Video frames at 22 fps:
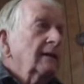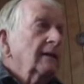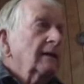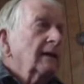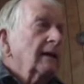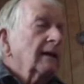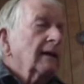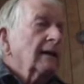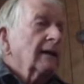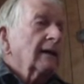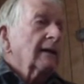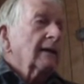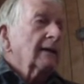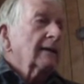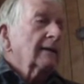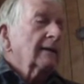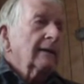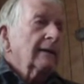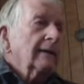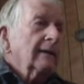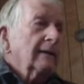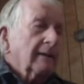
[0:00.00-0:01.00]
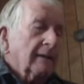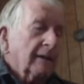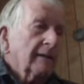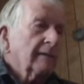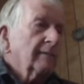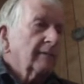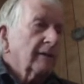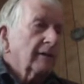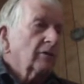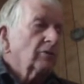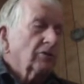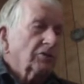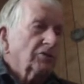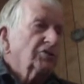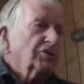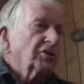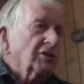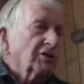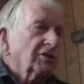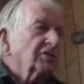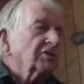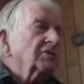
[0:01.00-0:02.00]
and they're good
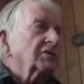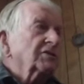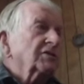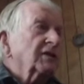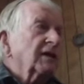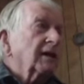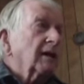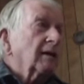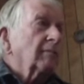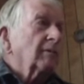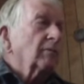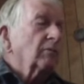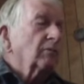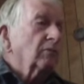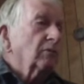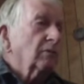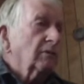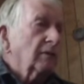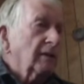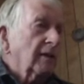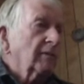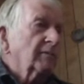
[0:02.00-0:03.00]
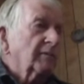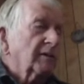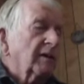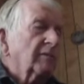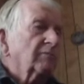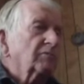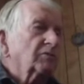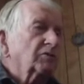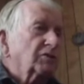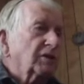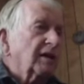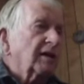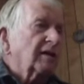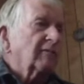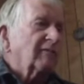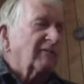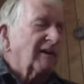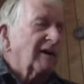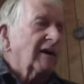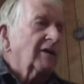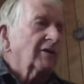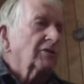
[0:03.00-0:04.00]
citizens now. But that was our
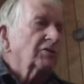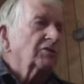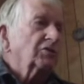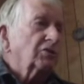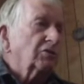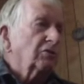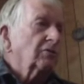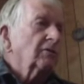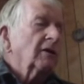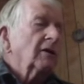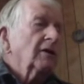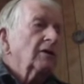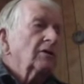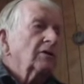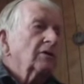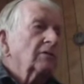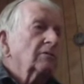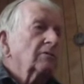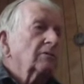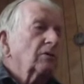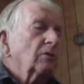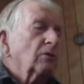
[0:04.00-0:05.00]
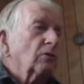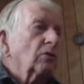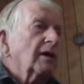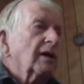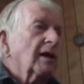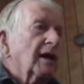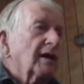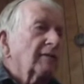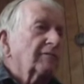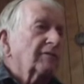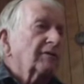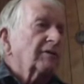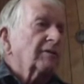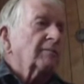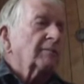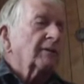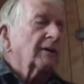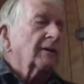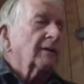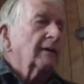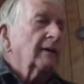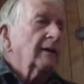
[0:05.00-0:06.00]
values, to look after
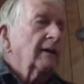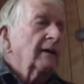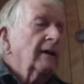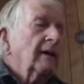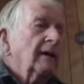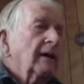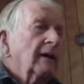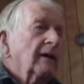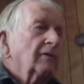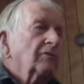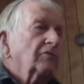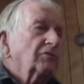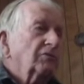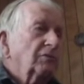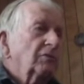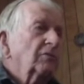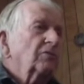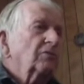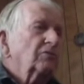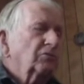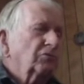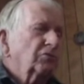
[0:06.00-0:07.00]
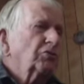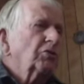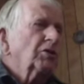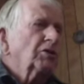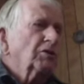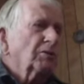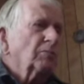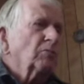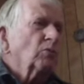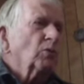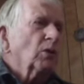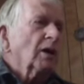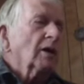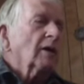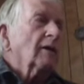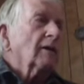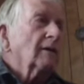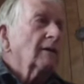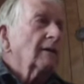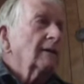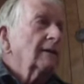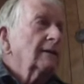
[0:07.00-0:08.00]
them and treat them
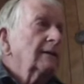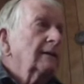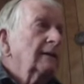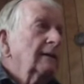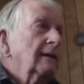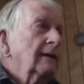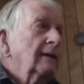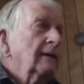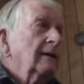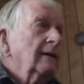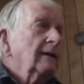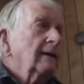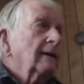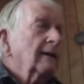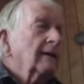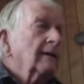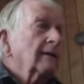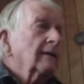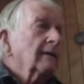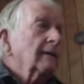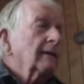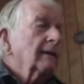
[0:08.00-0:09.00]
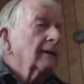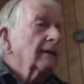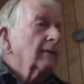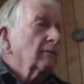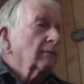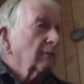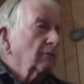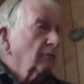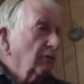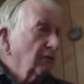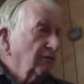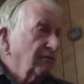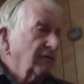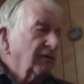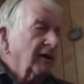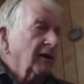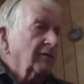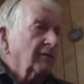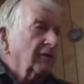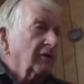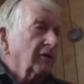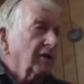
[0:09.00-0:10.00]
well. And we
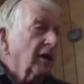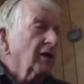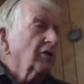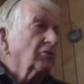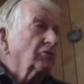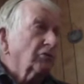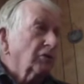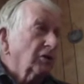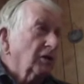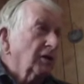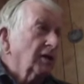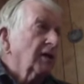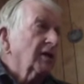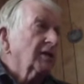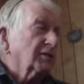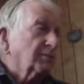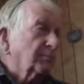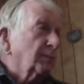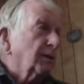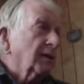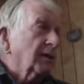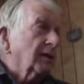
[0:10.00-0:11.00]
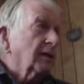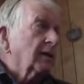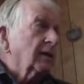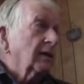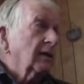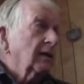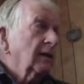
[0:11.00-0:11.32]
found that they treated us better